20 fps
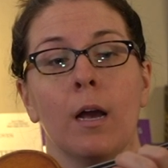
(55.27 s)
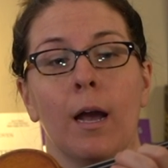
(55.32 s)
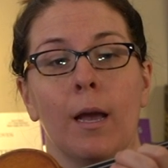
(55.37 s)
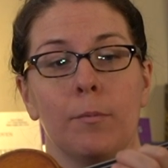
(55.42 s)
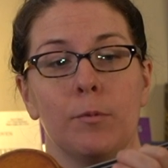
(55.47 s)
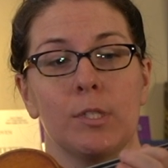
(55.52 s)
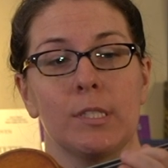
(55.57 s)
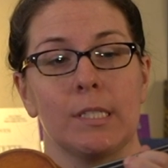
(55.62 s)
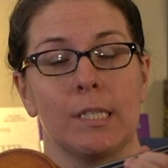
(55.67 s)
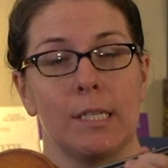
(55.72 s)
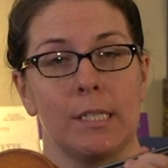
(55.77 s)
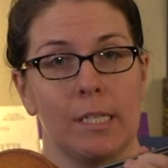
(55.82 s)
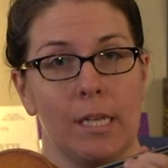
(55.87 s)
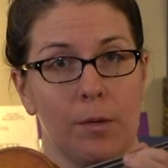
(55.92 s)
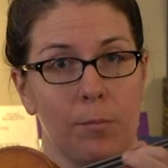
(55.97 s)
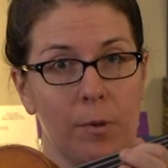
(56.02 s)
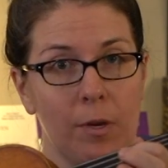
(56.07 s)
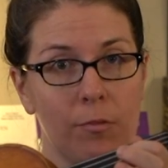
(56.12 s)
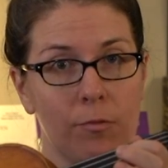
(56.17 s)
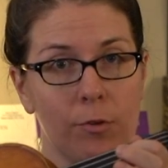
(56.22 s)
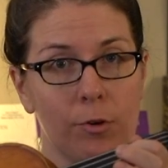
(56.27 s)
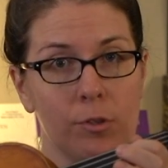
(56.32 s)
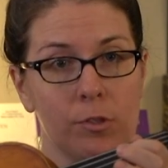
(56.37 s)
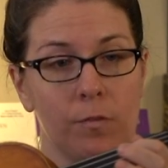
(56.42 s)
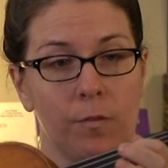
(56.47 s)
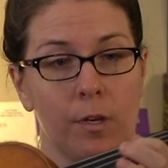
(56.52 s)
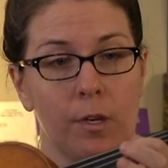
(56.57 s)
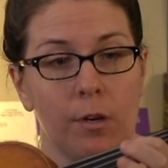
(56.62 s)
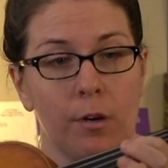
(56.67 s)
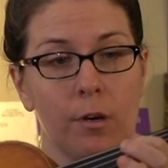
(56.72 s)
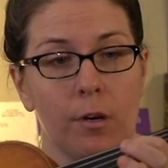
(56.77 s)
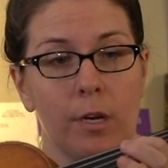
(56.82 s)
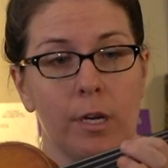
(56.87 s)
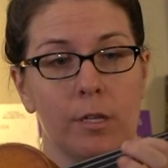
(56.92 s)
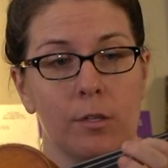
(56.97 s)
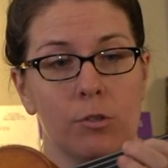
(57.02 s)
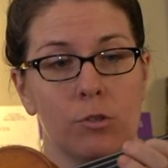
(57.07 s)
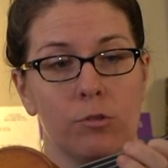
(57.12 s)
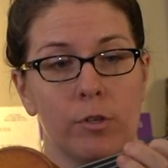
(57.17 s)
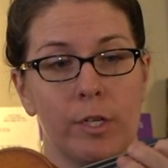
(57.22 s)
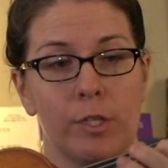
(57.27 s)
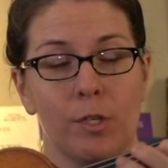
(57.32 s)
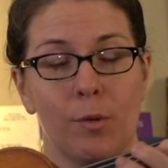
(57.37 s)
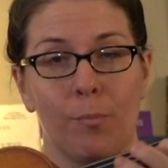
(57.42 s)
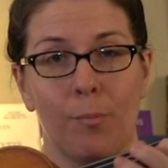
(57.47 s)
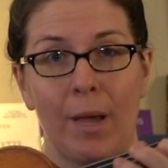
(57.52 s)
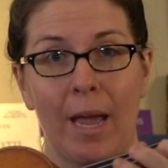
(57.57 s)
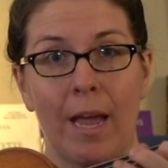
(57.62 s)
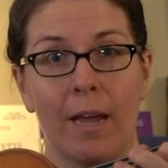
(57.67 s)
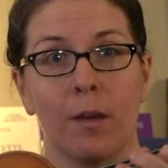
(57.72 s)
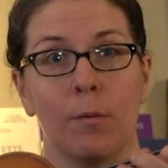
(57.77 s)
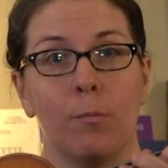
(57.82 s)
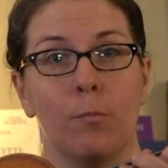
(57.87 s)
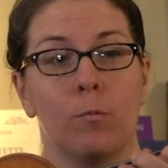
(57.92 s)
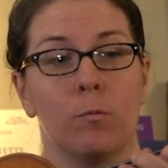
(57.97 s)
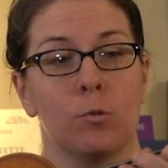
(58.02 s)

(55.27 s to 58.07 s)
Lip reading: I'm just going to take my first finger and stretch it back